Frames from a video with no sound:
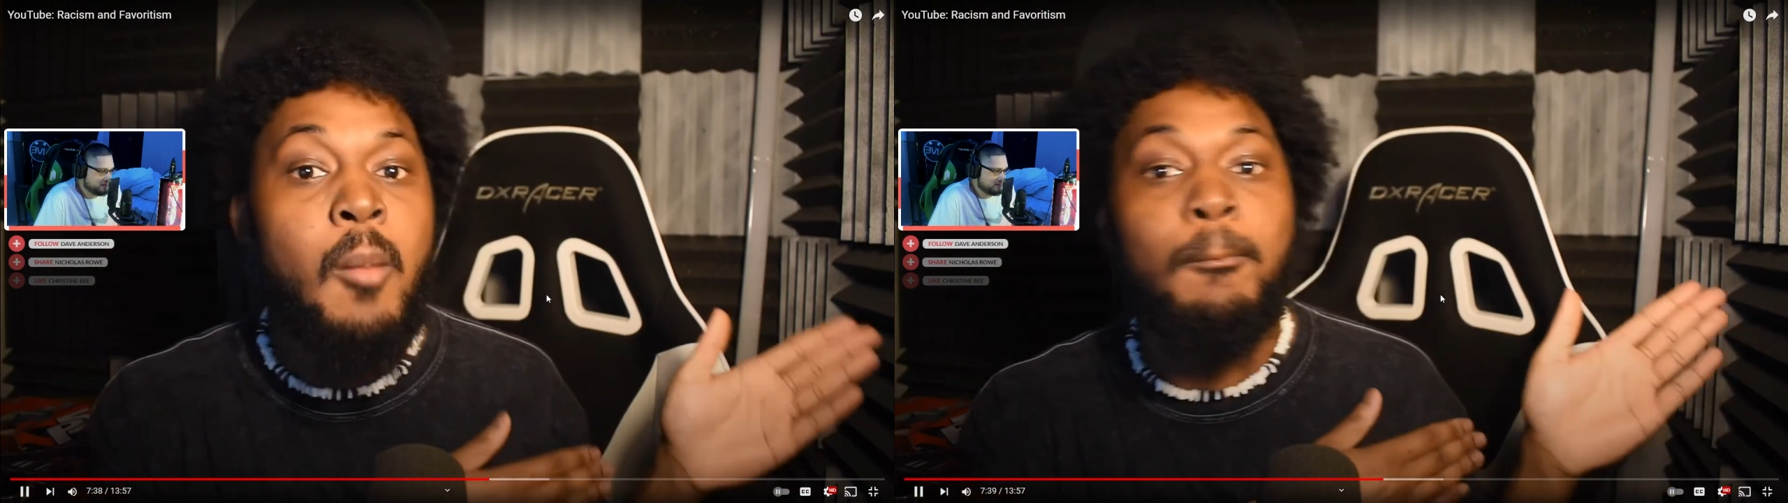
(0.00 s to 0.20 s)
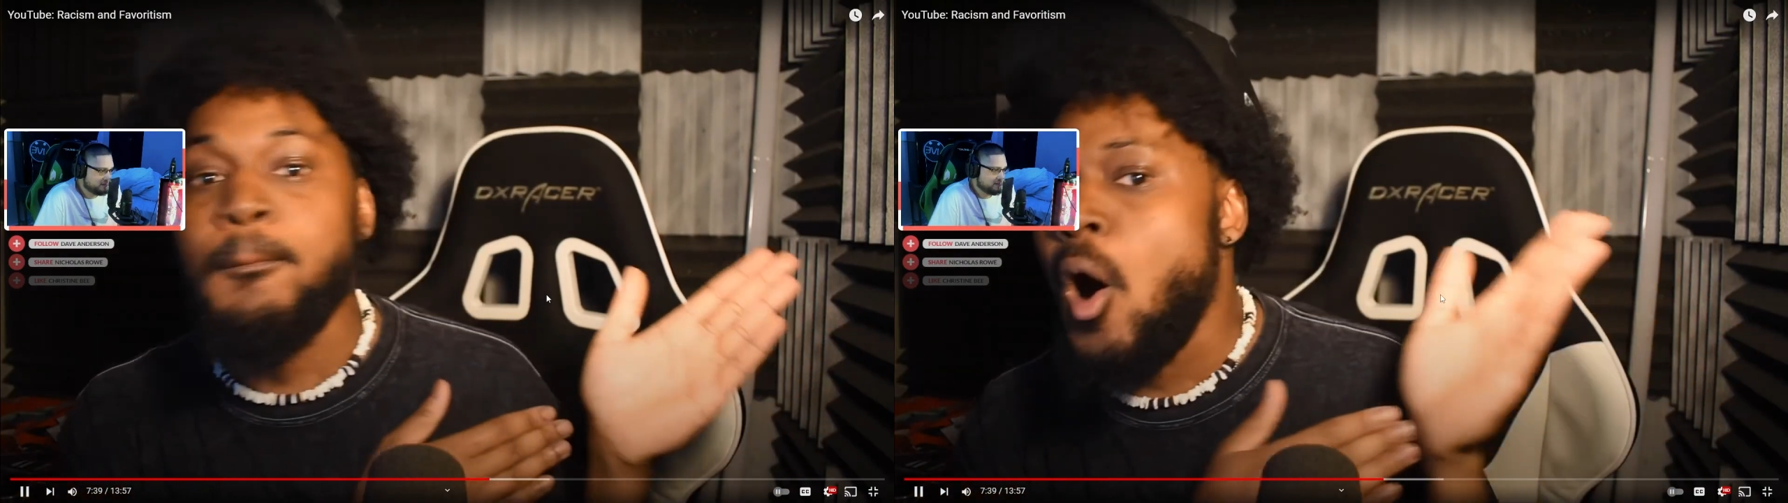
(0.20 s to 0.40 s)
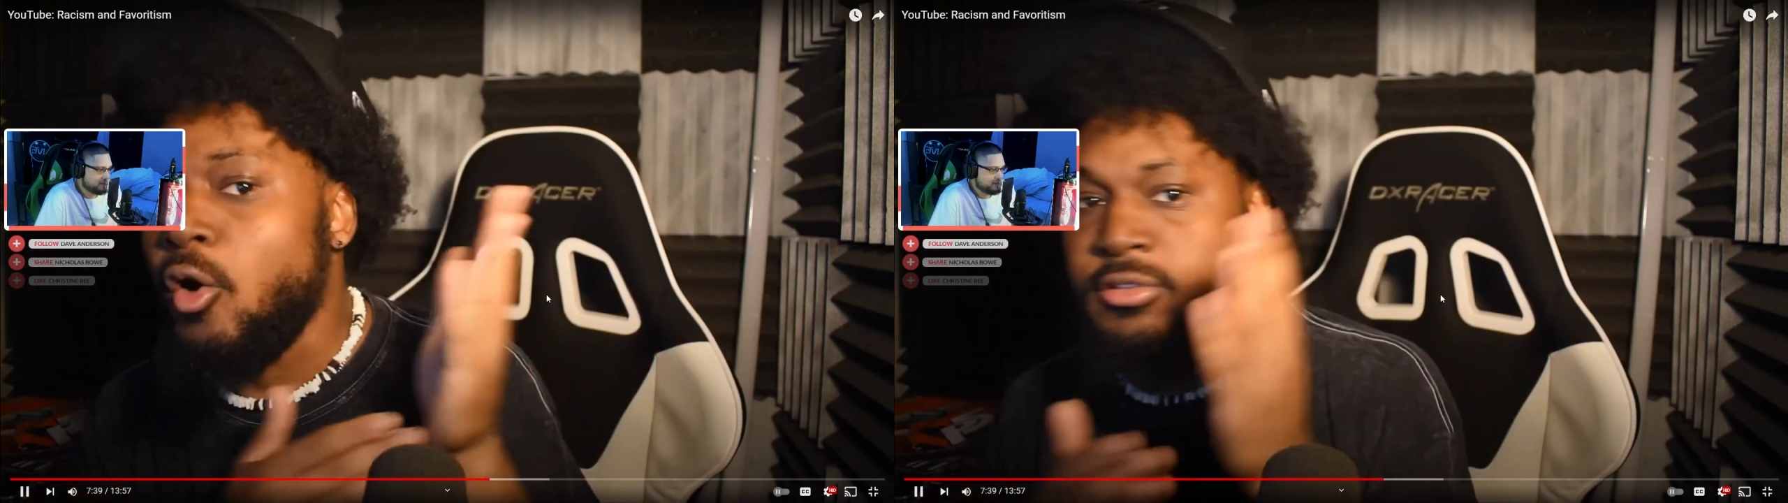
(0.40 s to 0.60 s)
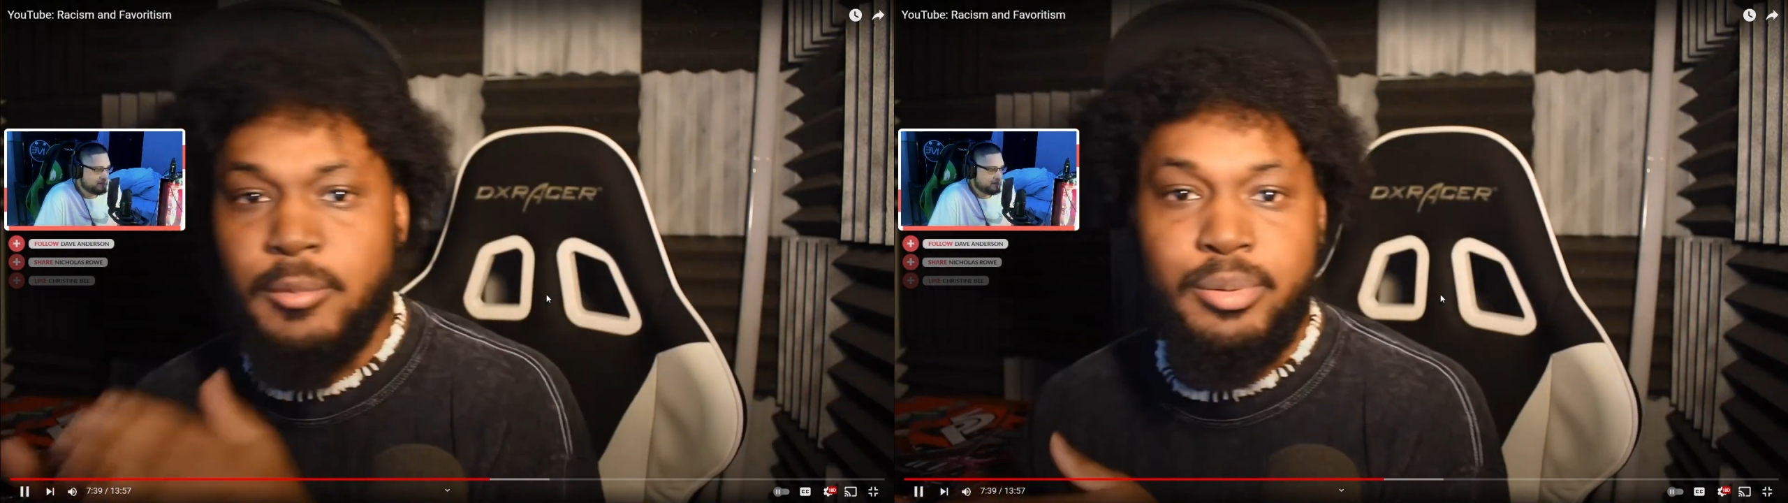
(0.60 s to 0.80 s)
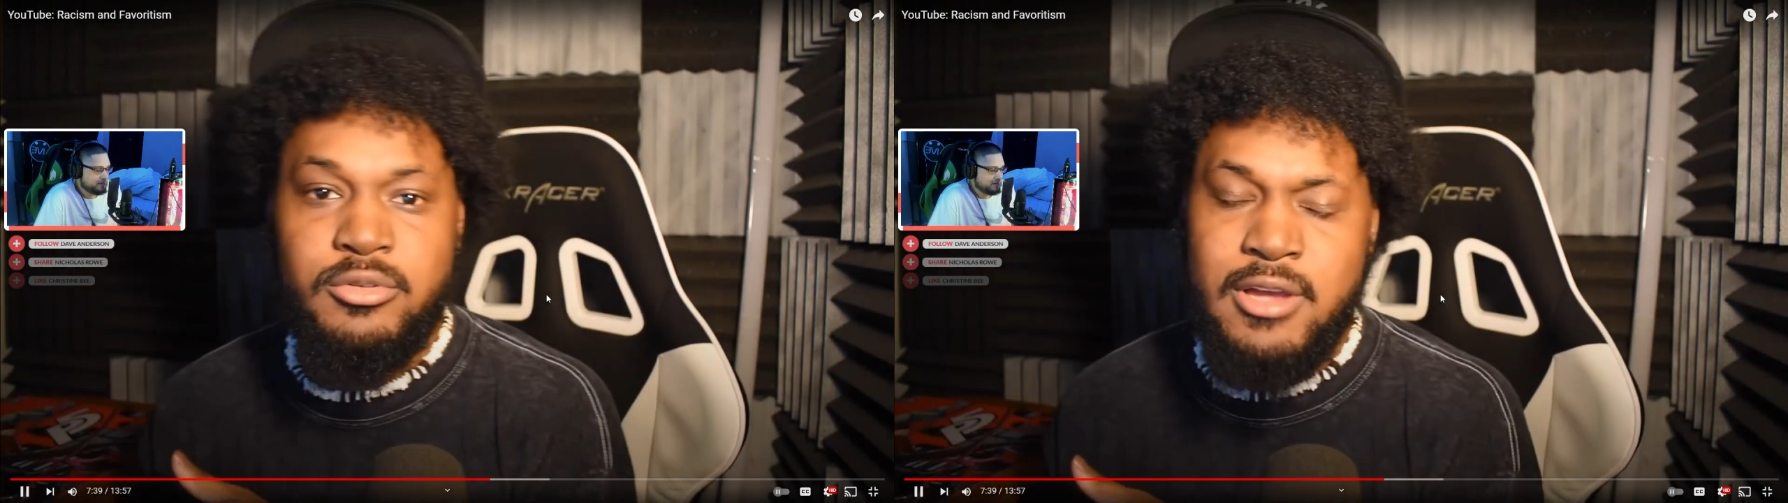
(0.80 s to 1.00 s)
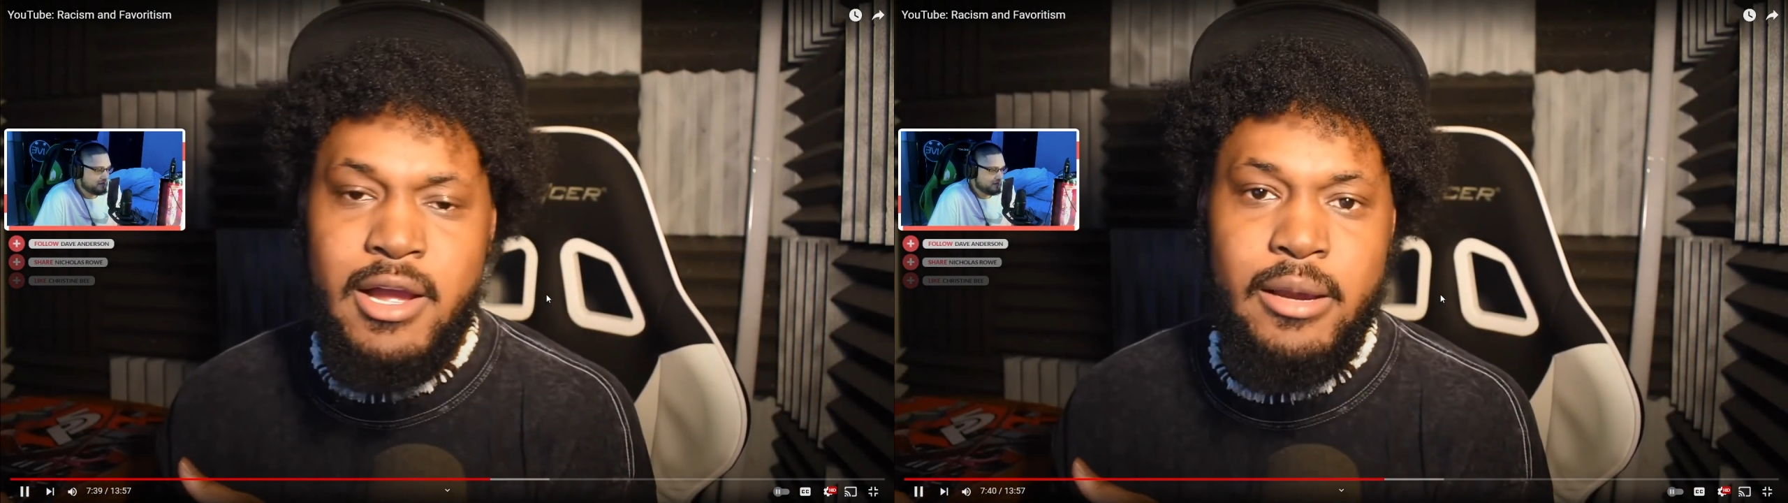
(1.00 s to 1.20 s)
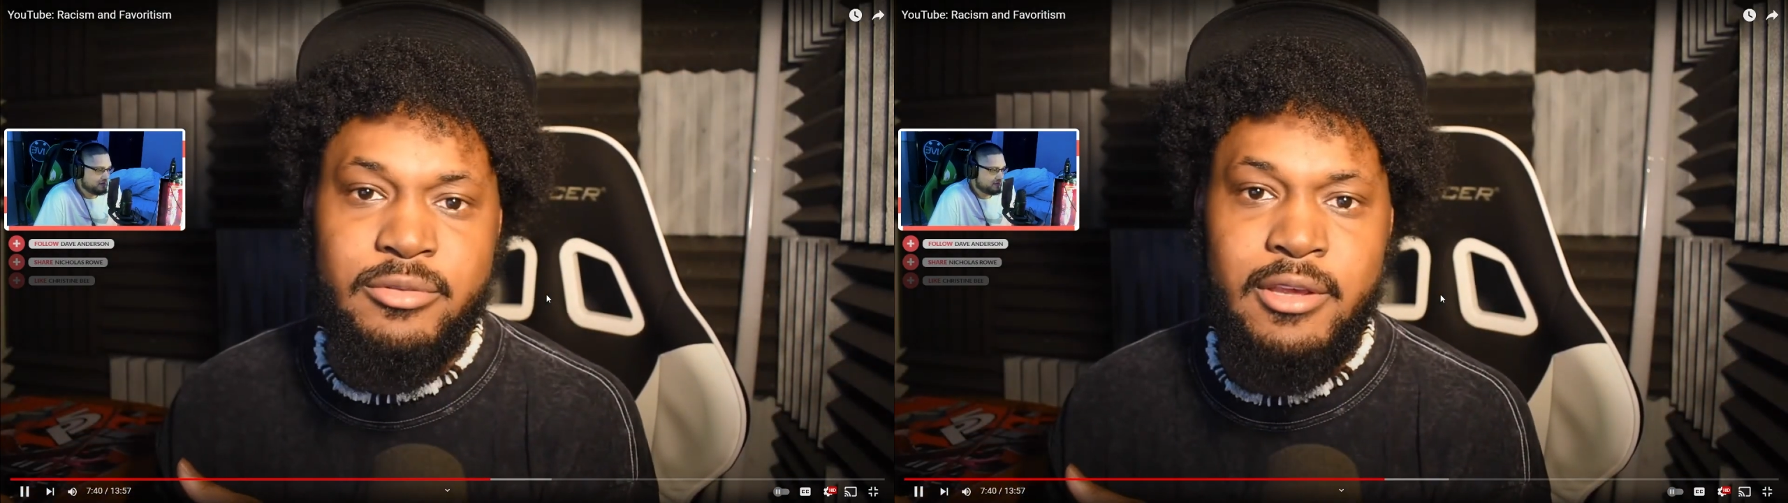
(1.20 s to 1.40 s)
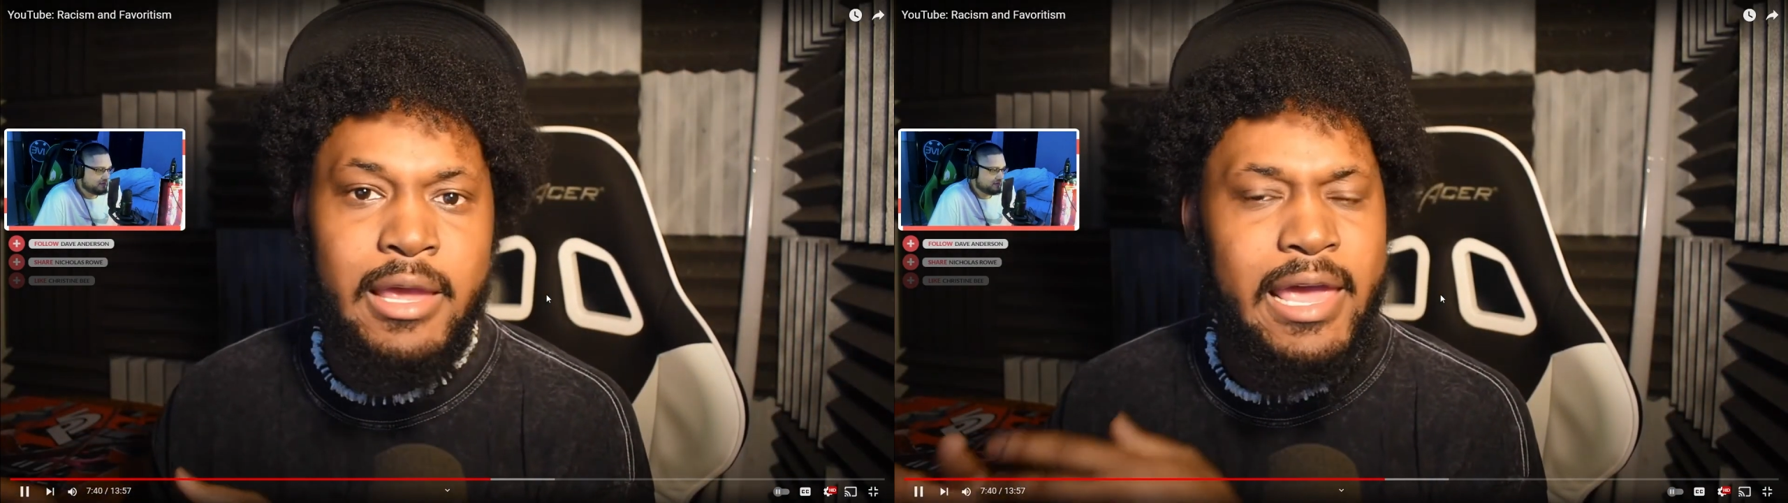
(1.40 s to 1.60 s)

multiple times.